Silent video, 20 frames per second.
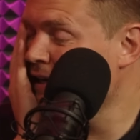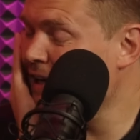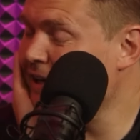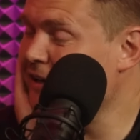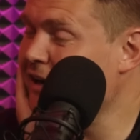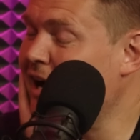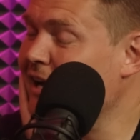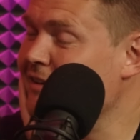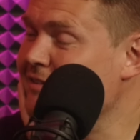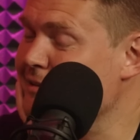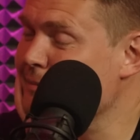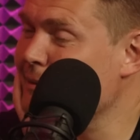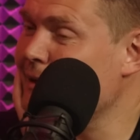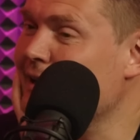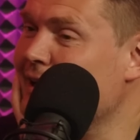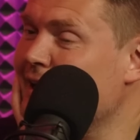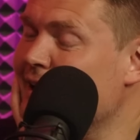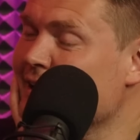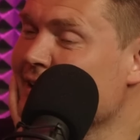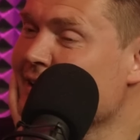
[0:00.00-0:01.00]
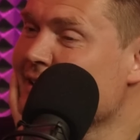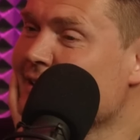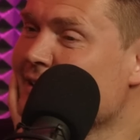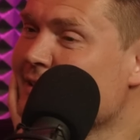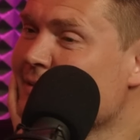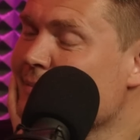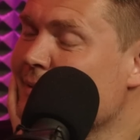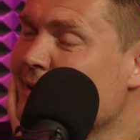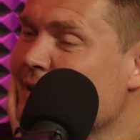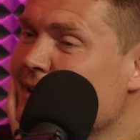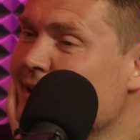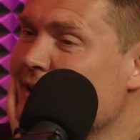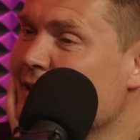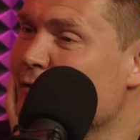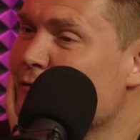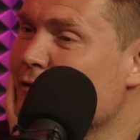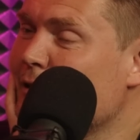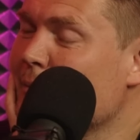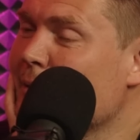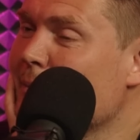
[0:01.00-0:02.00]
I got asked about that by a
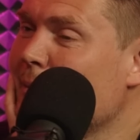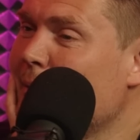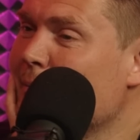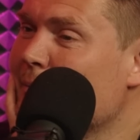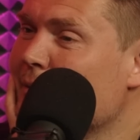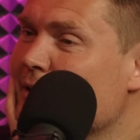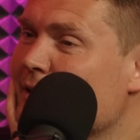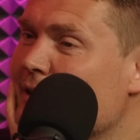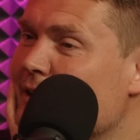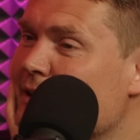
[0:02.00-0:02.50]
family member at,